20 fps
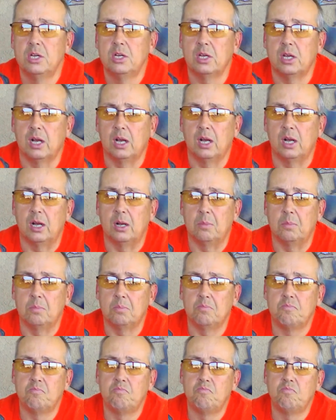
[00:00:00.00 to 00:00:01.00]

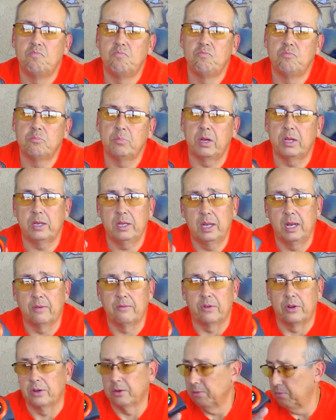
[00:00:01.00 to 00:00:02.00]
but you
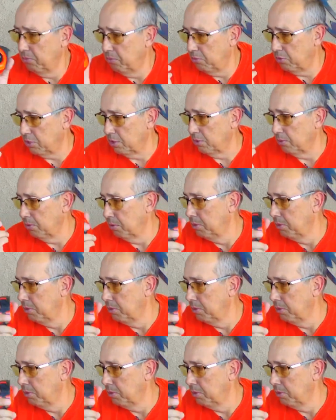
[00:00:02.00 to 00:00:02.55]
never know. So